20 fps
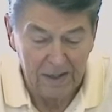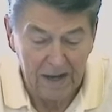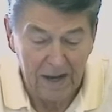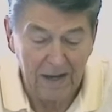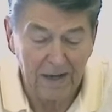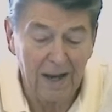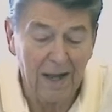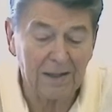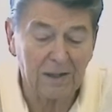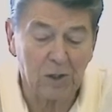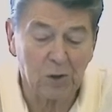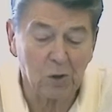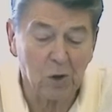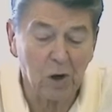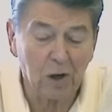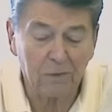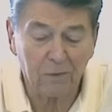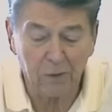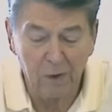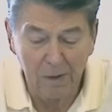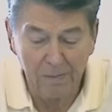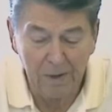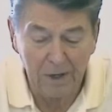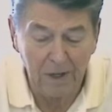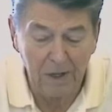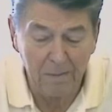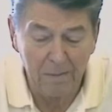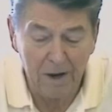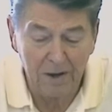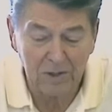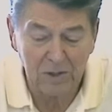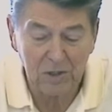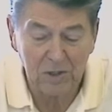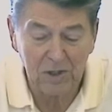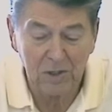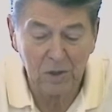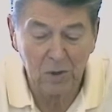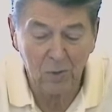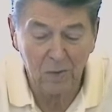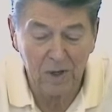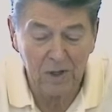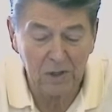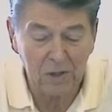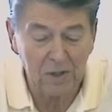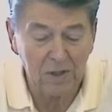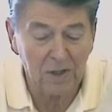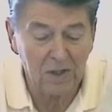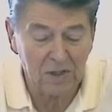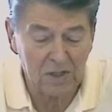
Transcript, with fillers: I'd like to talk for a minute about a situation